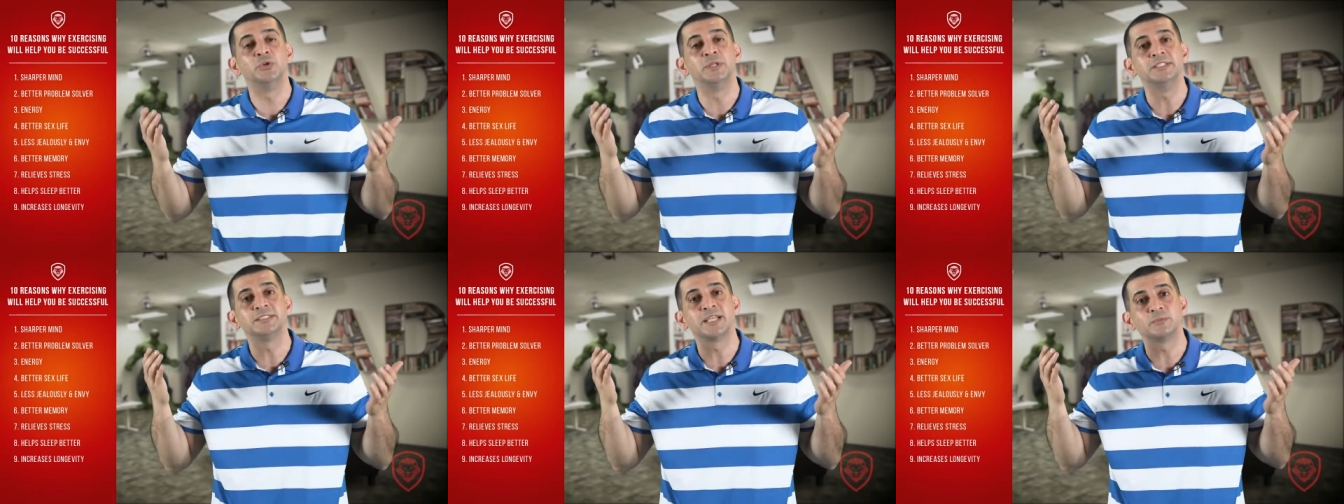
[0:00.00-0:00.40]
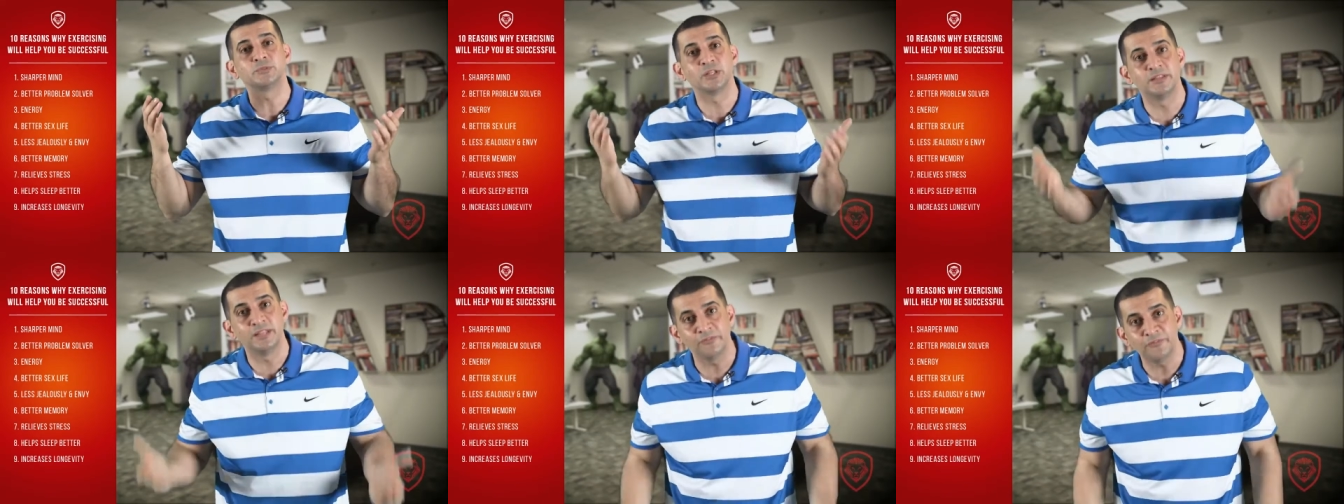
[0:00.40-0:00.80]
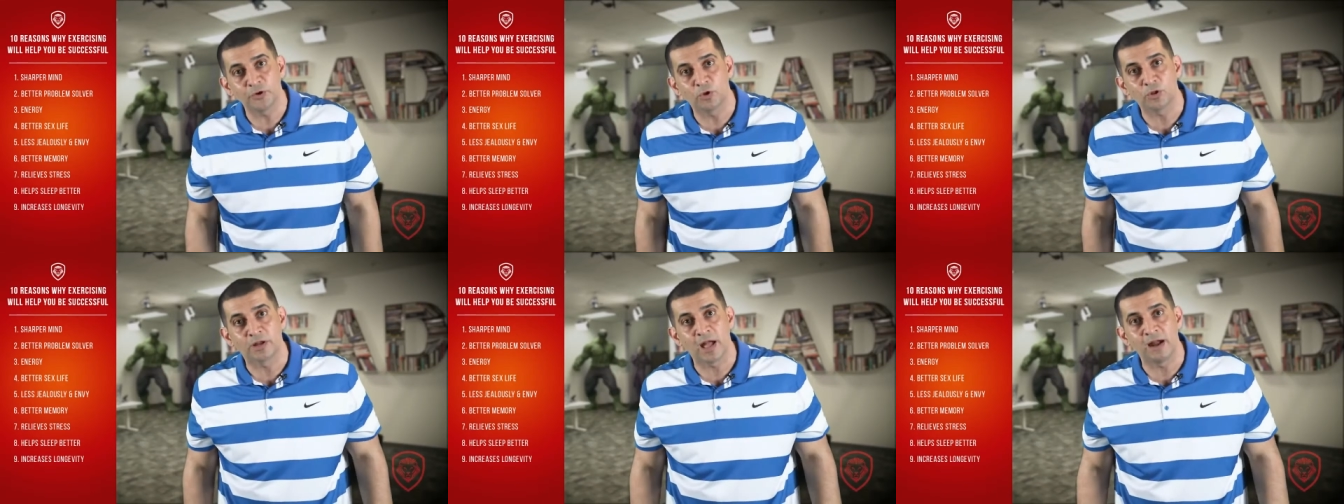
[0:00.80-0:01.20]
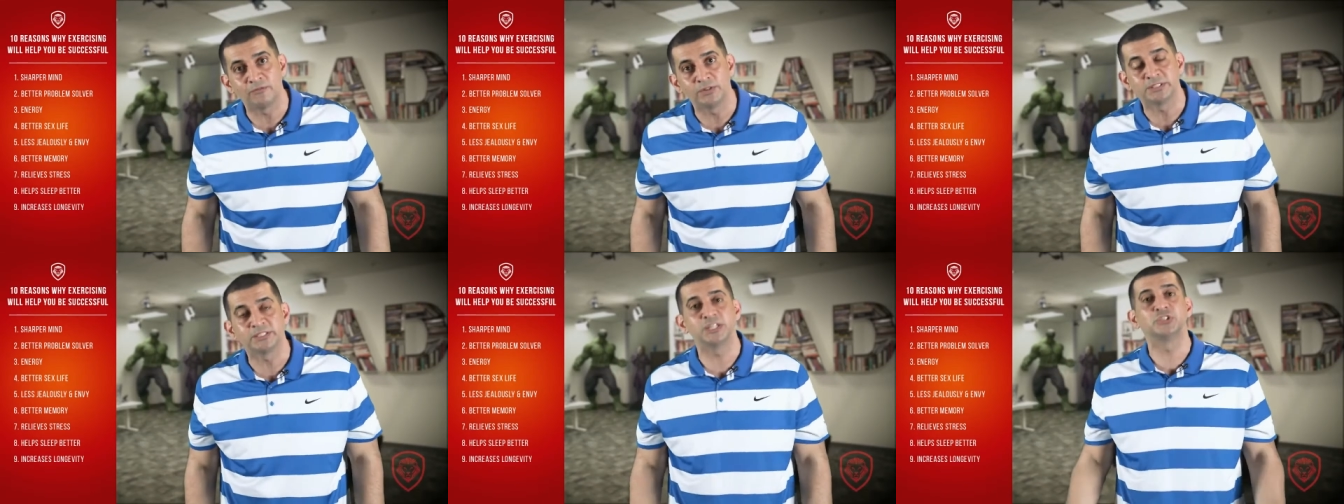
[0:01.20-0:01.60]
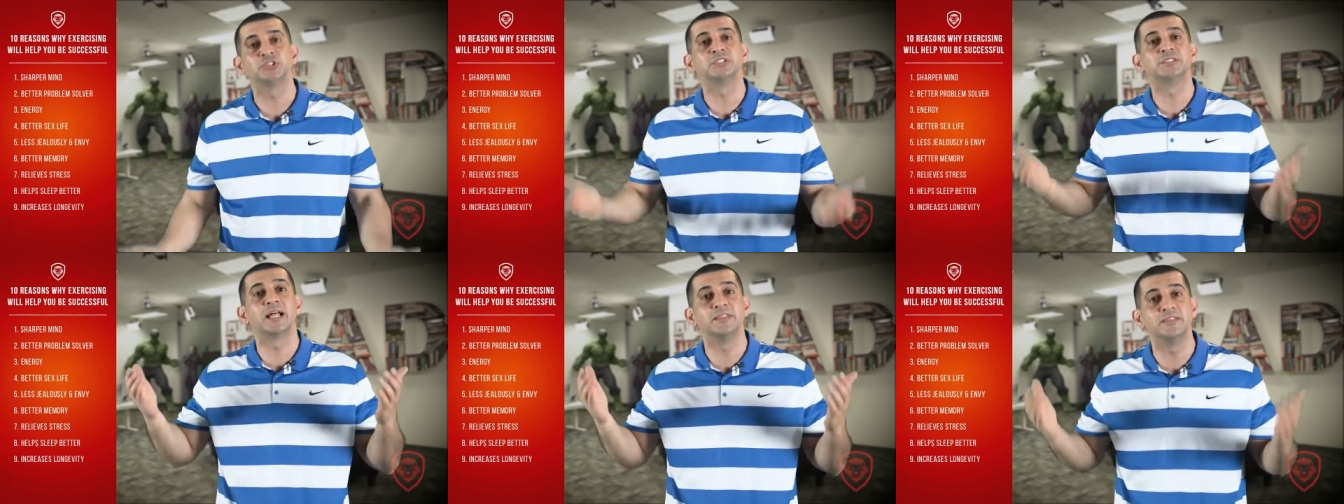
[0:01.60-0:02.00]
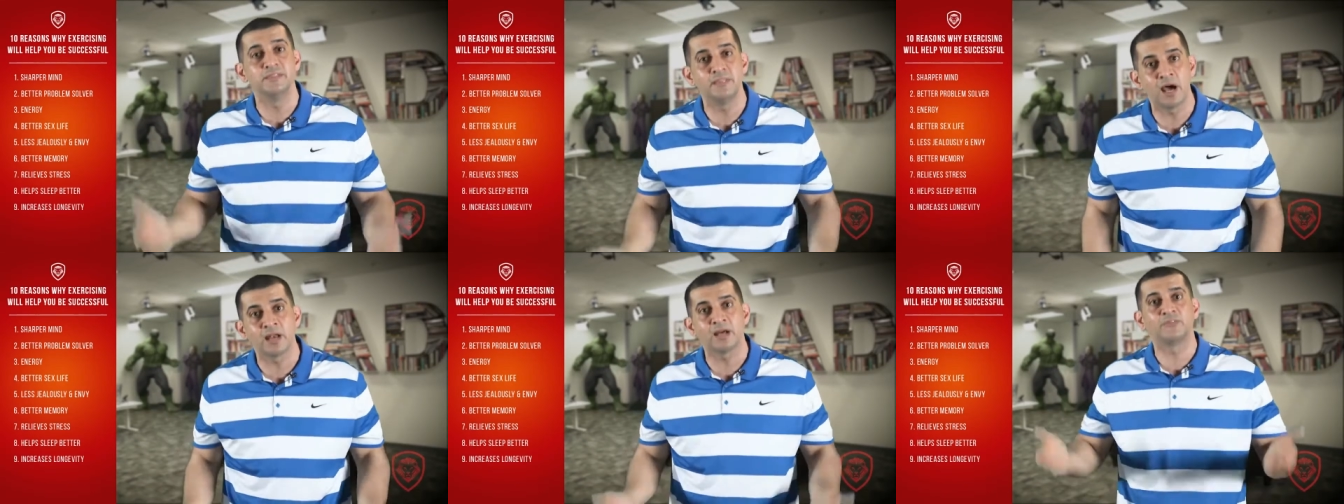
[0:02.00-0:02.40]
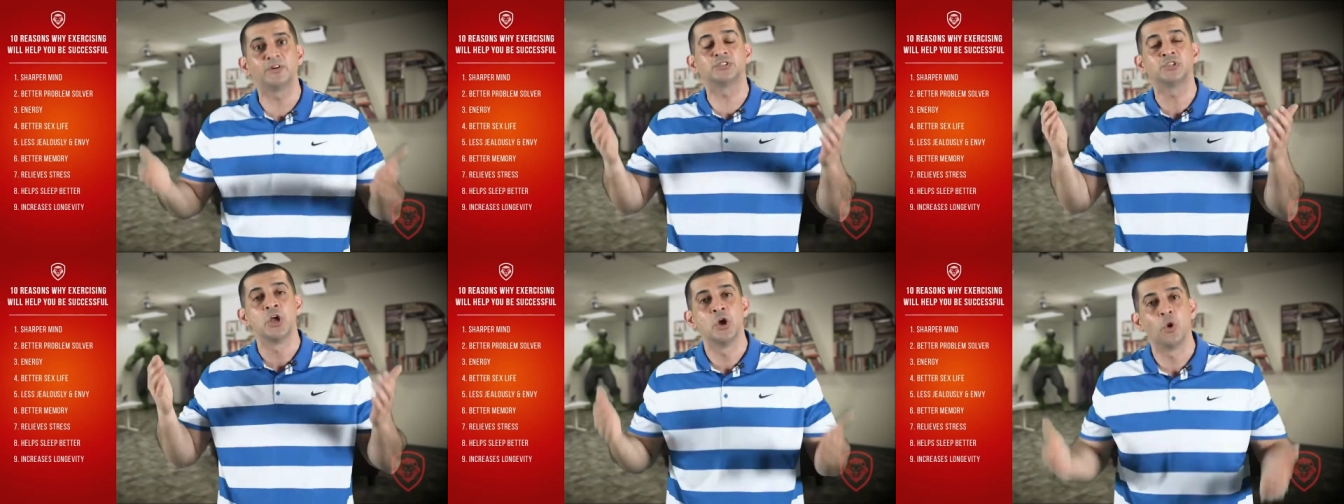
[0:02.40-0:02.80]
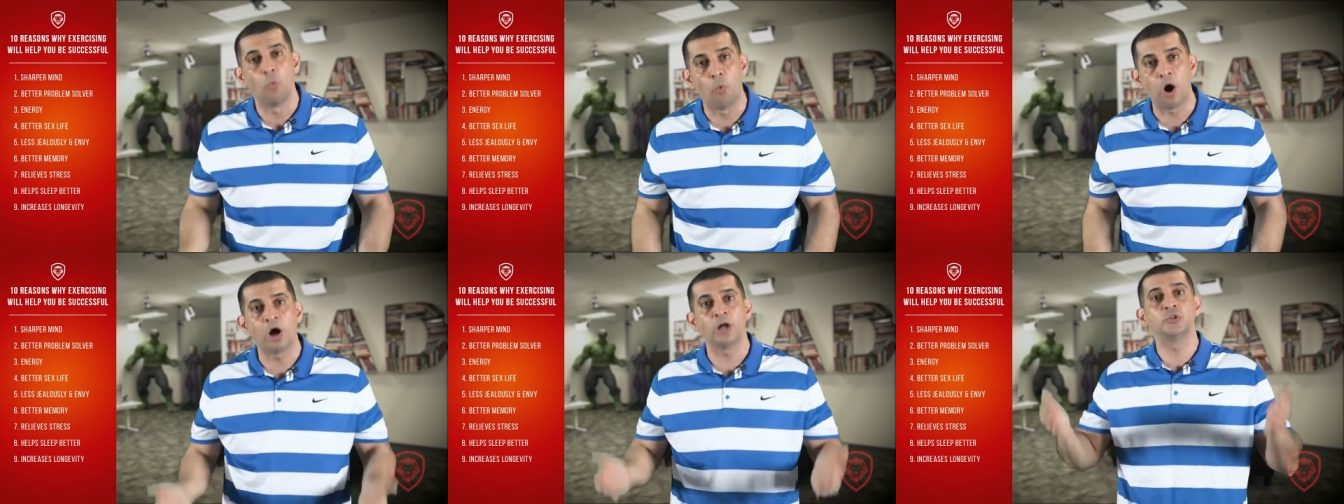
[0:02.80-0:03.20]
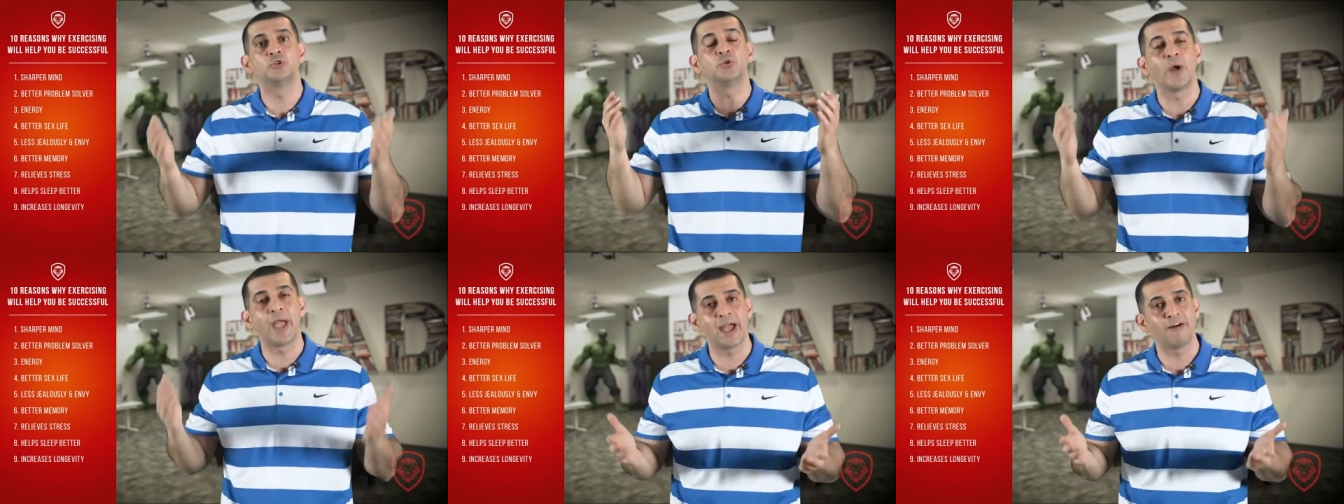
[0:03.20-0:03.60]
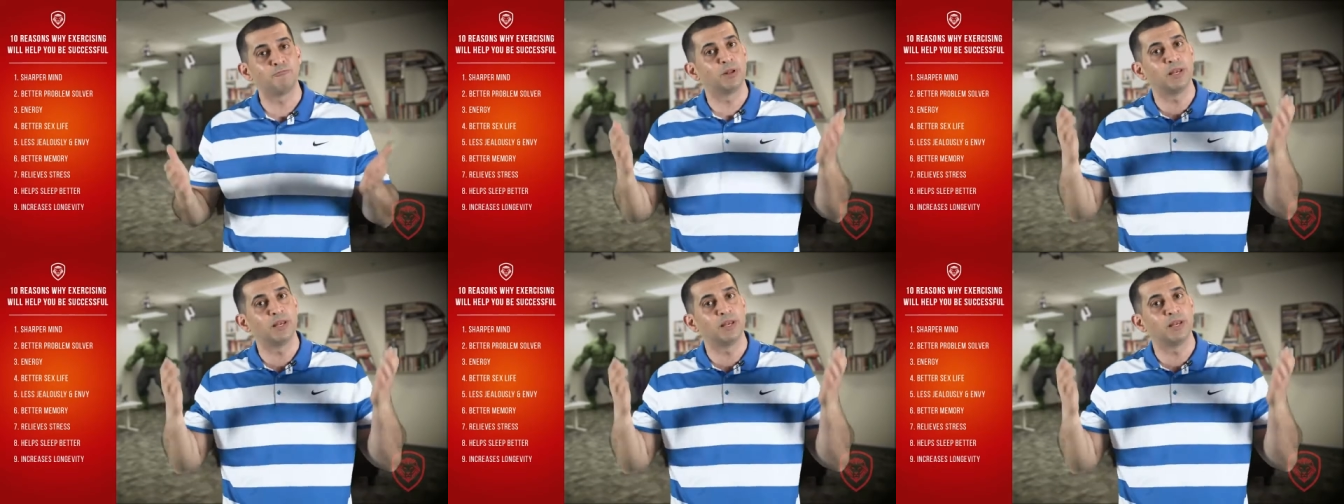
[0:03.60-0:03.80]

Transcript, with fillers: to these types of difficult conversations that none of us want to have.